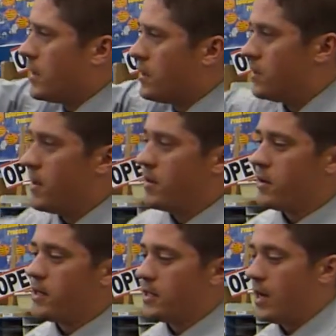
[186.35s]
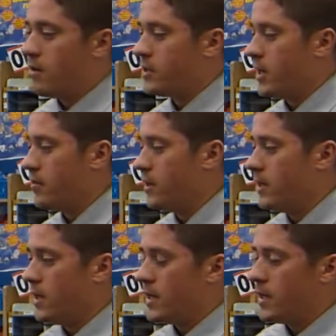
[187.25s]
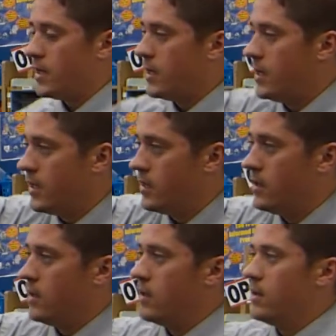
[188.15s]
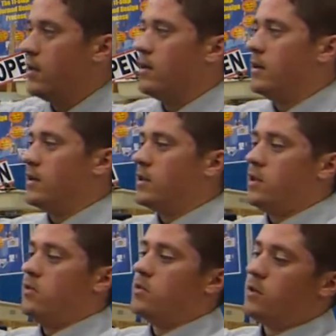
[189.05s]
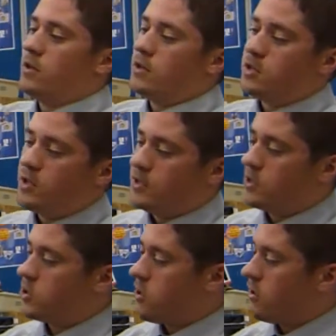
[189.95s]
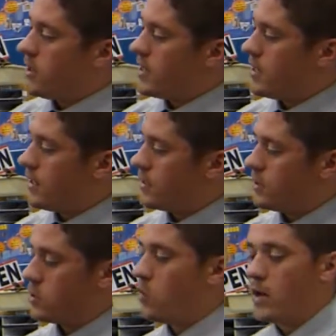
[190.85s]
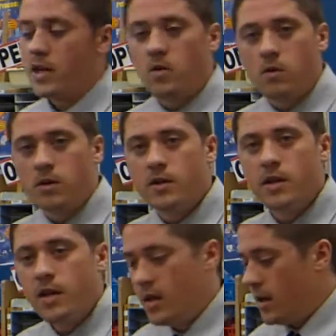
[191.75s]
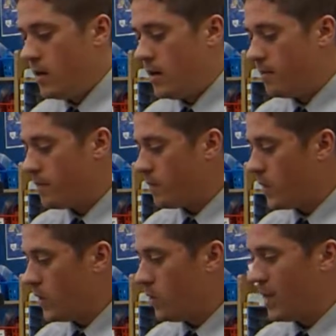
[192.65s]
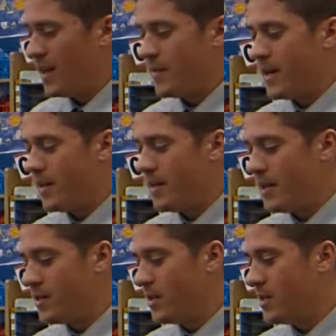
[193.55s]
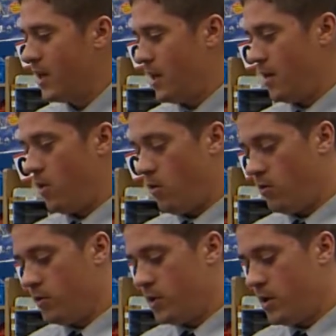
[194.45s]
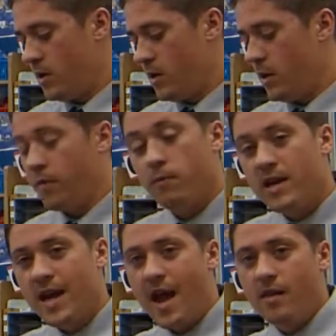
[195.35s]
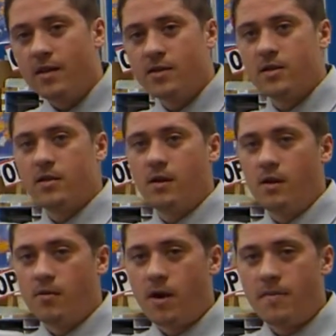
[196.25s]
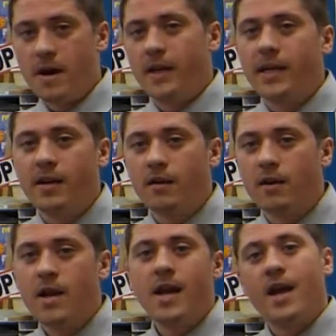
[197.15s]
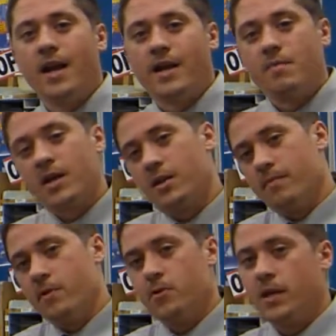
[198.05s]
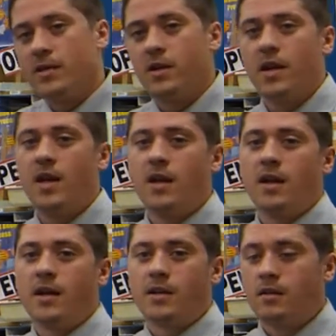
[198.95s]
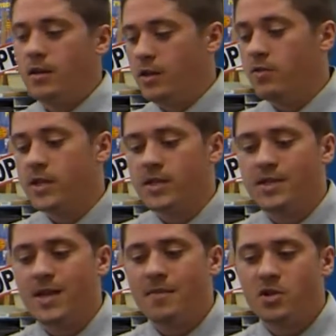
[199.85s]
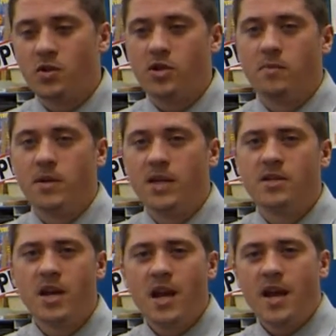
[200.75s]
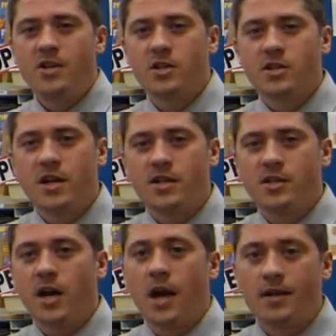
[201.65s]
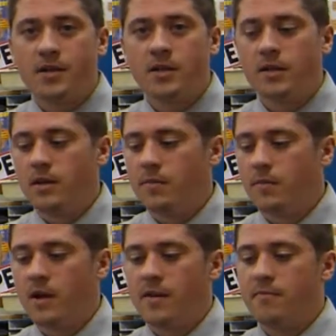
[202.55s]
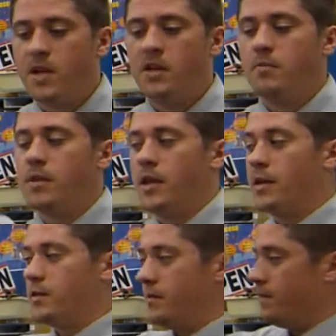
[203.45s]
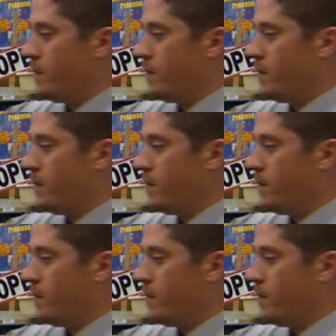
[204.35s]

Some other containers that I really like to use are this Sterlite. I think it's a 20 quart. What I like about this is it holds 3 gallons right about here, and I can mix up nutrients in it, and I can use it as a demonstration piece. And it's just a nice size, kind of medium plants.